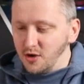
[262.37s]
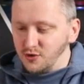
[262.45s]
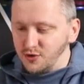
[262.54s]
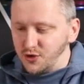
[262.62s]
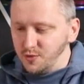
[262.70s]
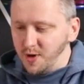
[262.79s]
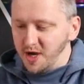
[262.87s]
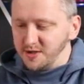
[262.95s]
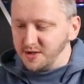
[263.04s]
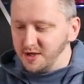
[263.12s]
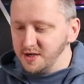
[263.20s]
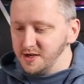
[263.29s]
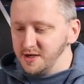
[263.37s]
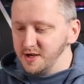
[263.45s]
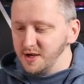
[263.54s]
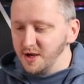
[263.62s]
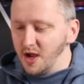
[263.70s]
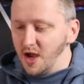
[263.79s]
Dewpider,
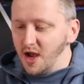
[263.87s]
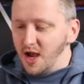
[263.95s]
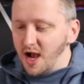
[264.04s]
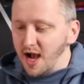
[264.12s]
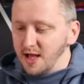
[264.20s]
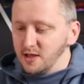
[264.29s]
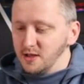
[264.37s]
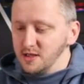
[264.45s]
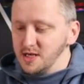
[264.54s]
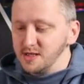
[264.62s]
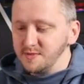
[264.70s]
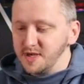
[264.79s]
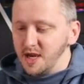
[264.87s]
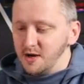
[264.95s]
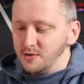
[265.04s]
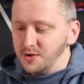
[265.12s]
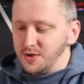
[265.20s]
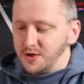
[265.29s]
Alolan
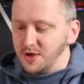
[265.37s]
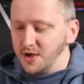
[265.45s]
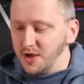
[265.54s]
Meowth,